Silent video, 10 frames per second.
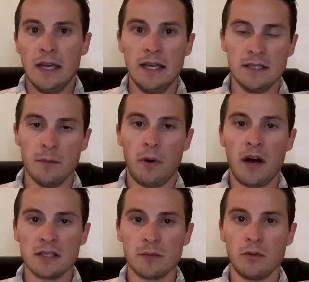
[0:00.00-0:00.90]
is it
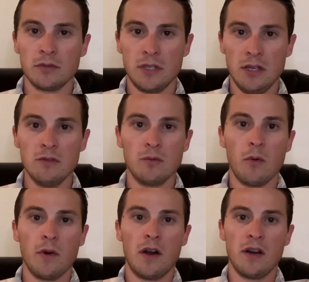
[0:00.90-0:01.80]
possible to use
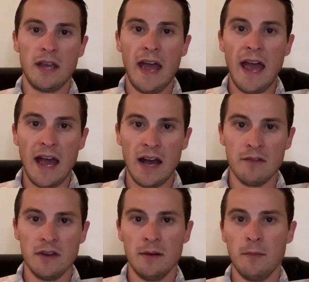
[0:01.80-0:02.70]
what we already
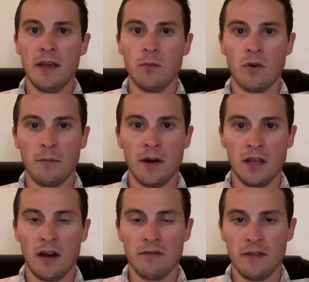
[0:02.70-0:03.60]
have and make more
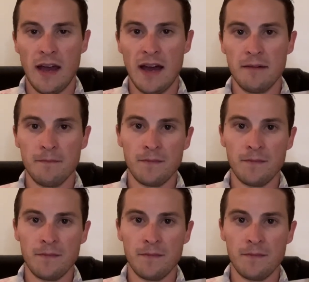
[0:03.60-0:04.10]
money off that?